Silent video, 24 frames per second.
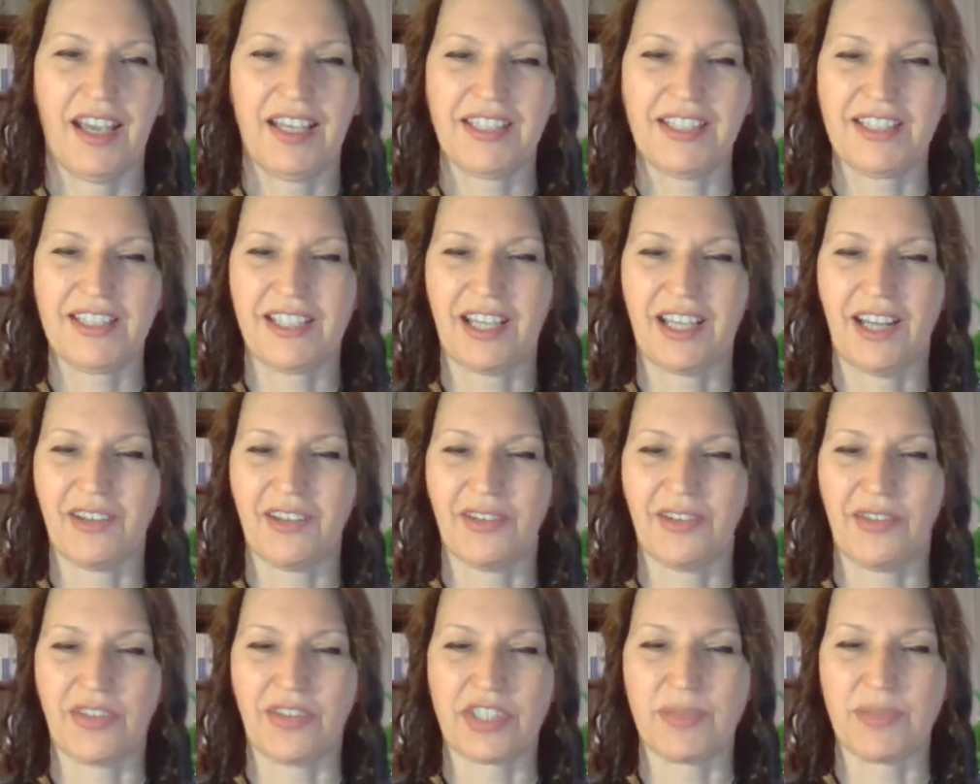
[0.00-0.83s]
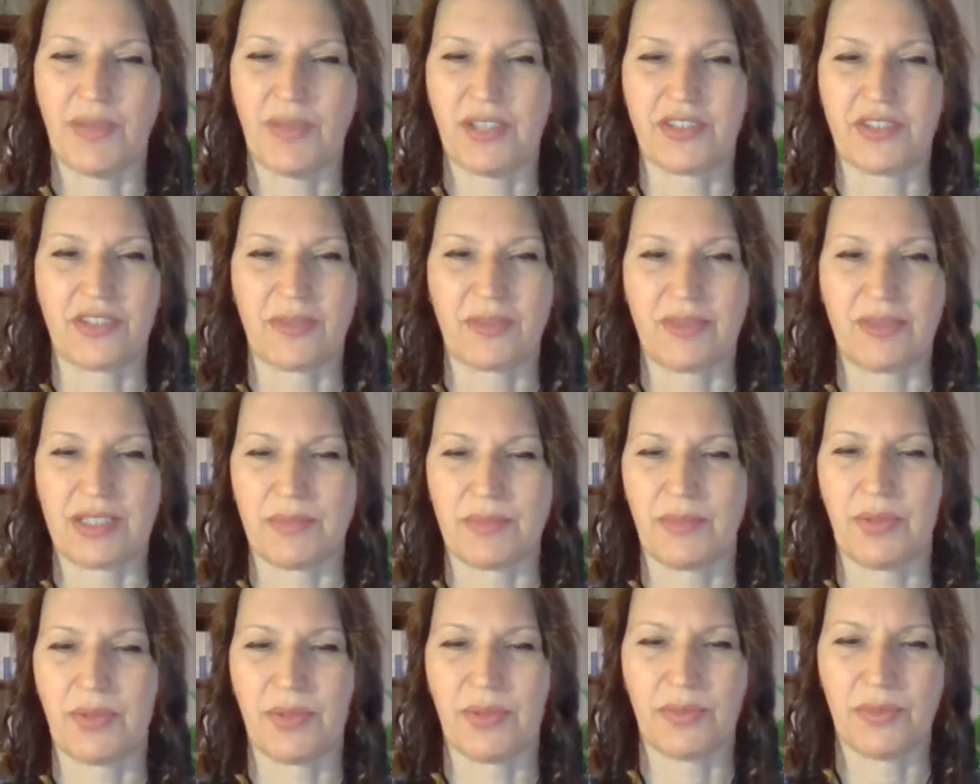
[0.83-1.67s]
each colour on the spectrum
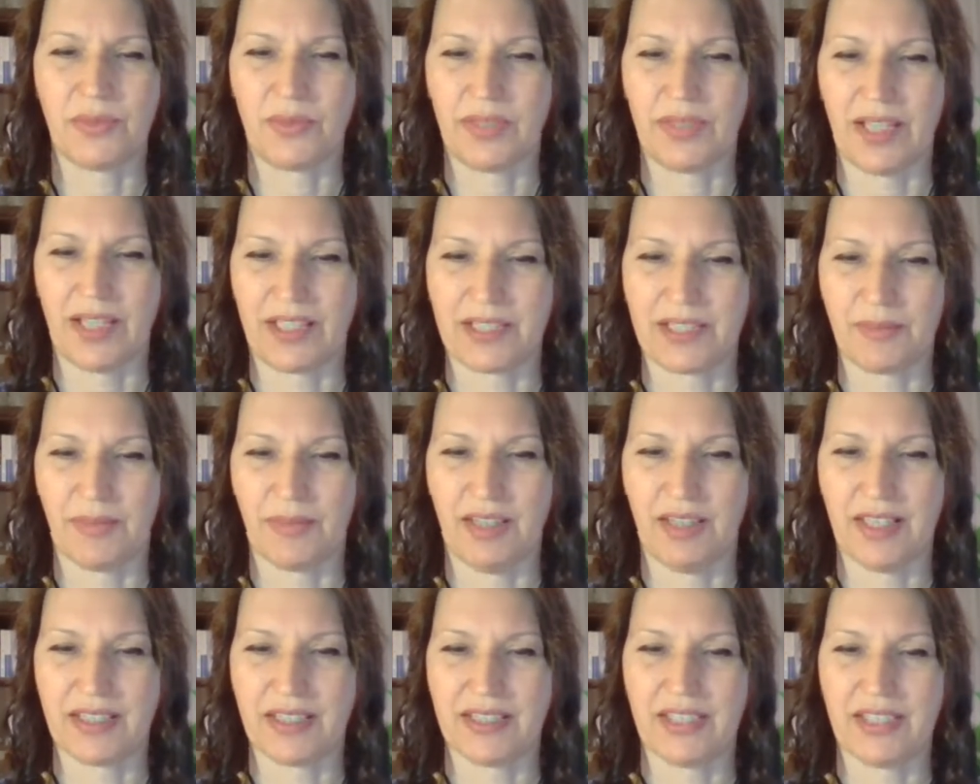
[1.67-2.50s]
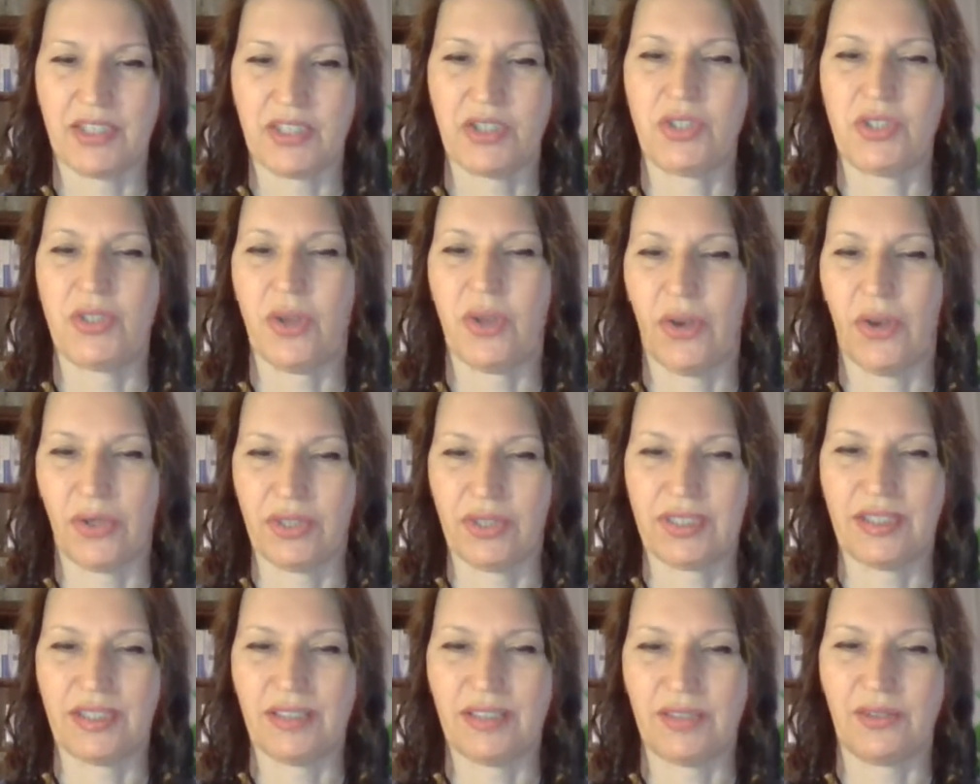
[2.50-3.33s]
is beautiful and has a place. Each
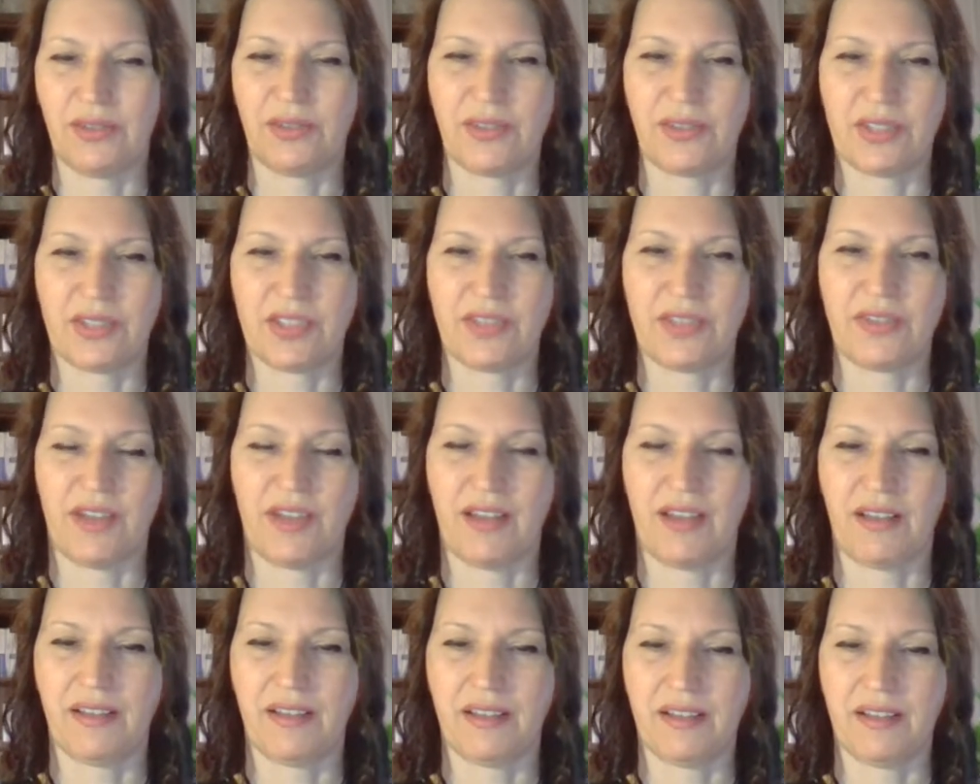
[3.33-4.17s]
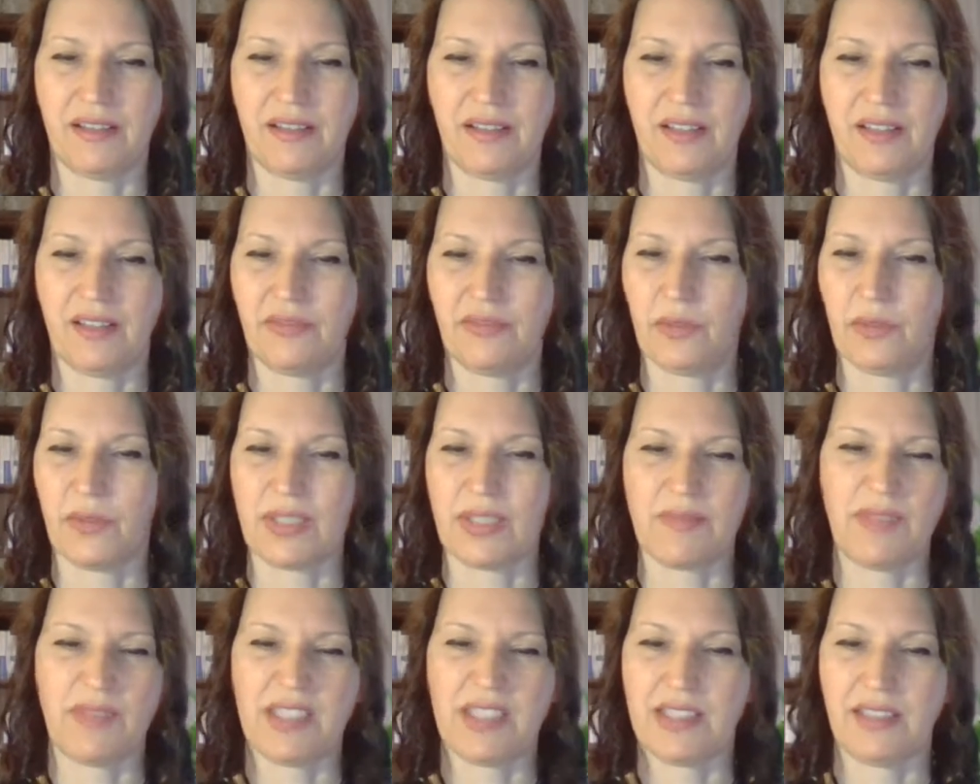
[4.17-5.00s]
note in the orchestra, if it
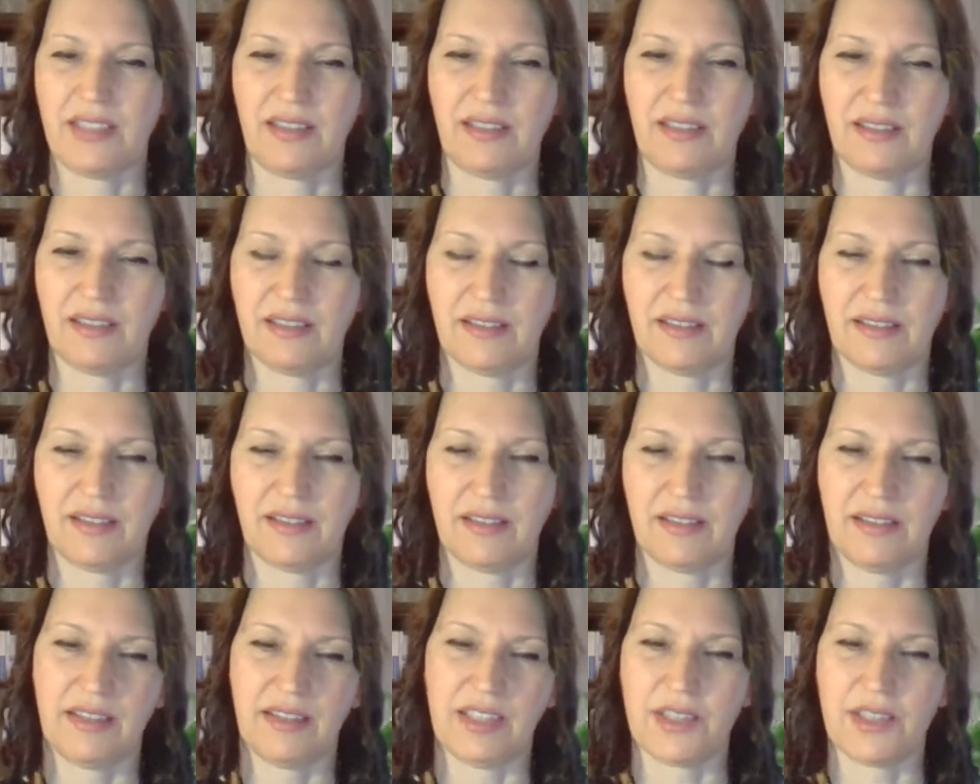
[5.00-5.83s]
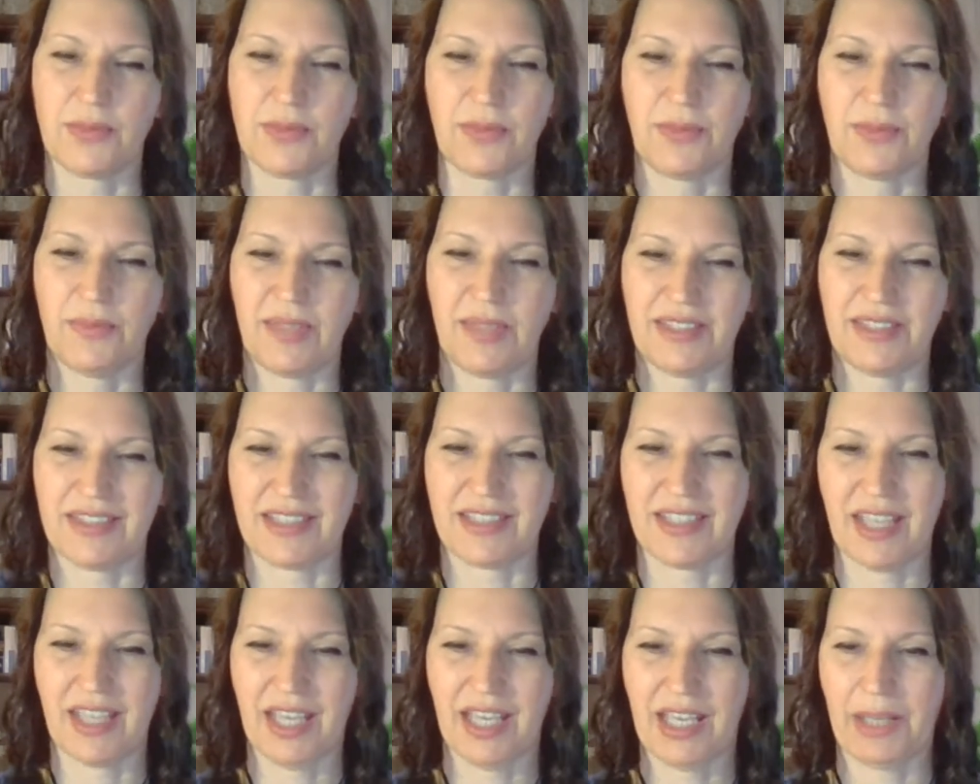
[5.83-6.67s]
was missing, things wouldn't be the
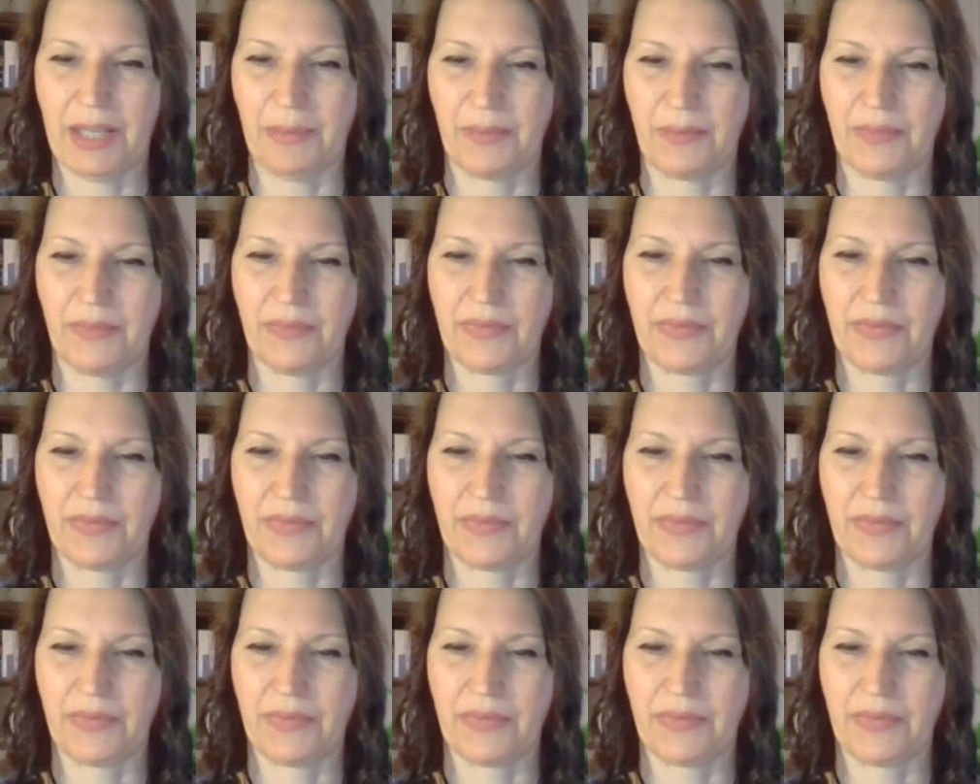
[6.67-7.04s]
same.